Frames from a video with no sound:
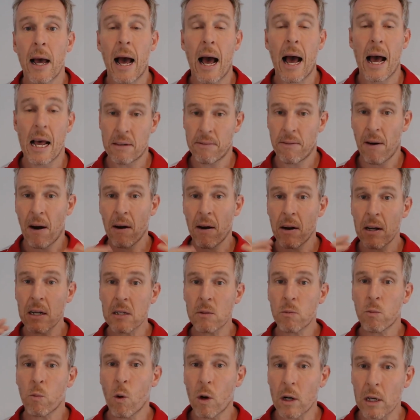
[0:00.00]
As far
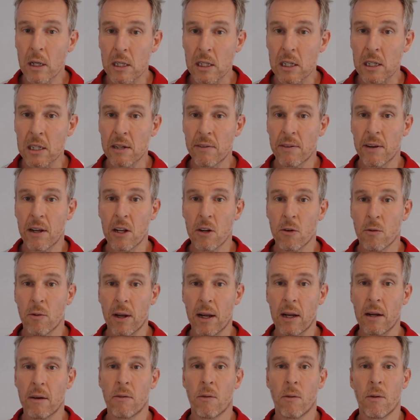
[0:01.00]
as what the Certificate
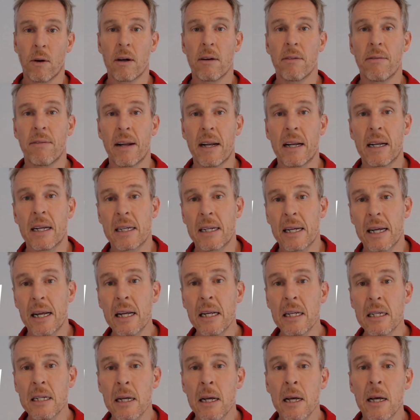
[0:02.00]
3 and 4 in fitness
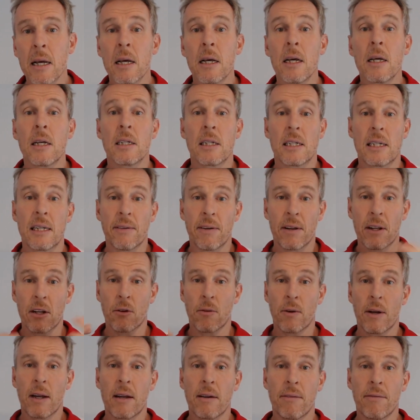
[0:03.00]
is, Certificate
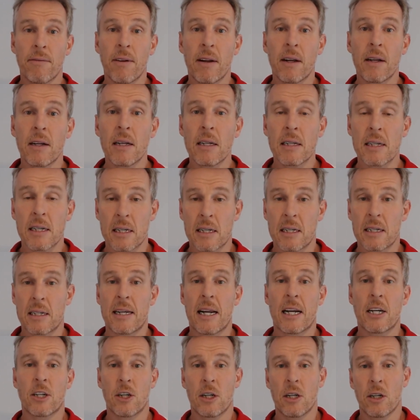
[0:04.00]
3 in fitness is
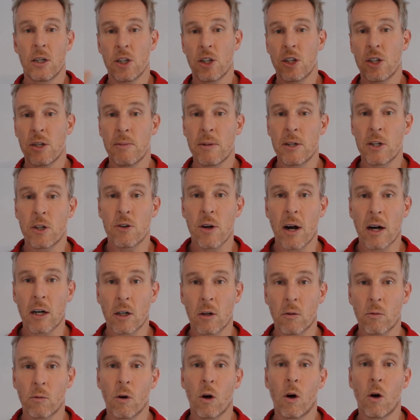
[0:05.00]
essentially your gym
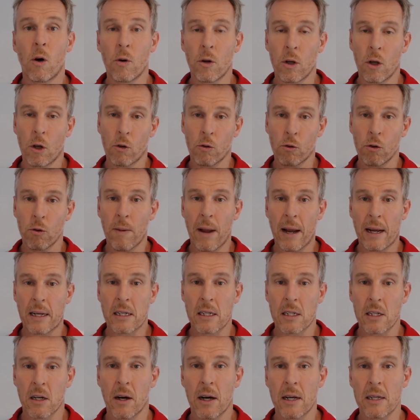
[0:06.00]
instructor role, your group
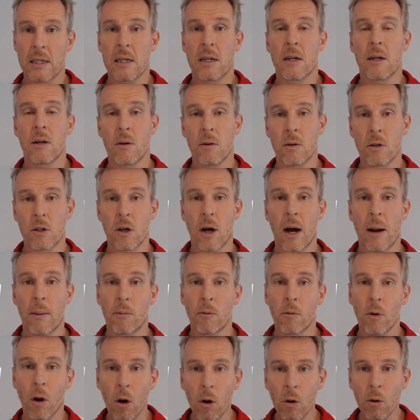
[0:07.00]
exercise type
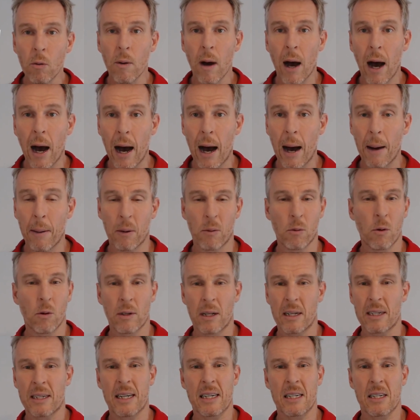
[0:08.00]
role, a role
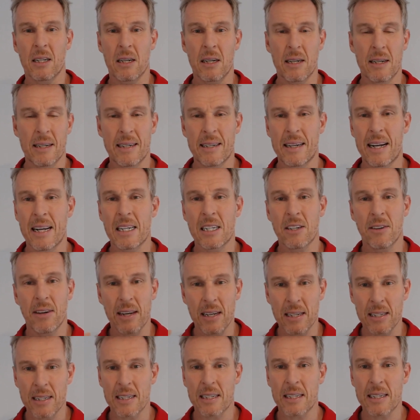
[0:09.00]
that doesn't necessarily
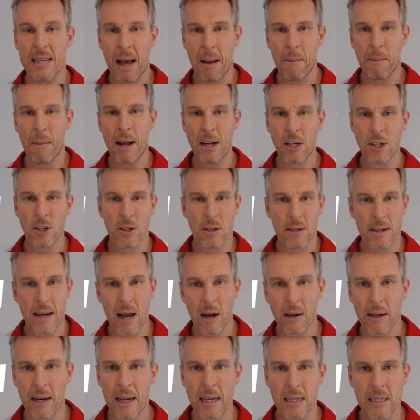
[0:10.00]
exist that much
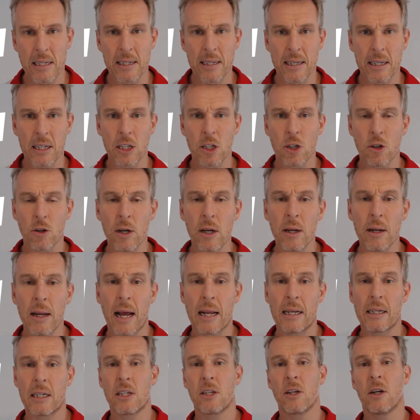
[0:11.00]
nowadays in the industry,
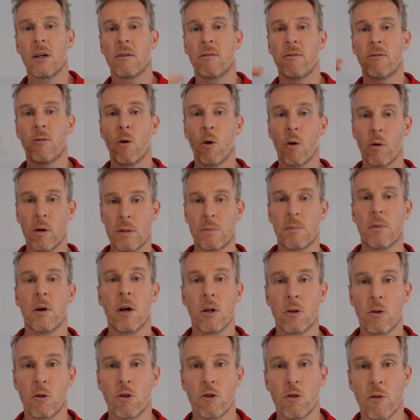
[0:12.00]
and Cert 4 is
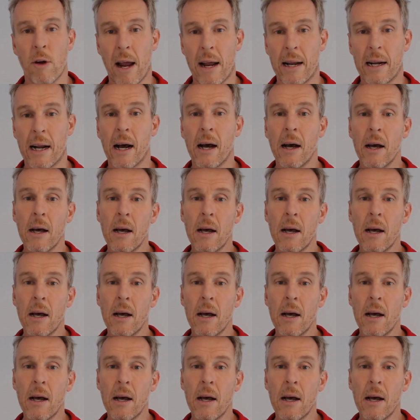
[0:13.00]
personal trainer.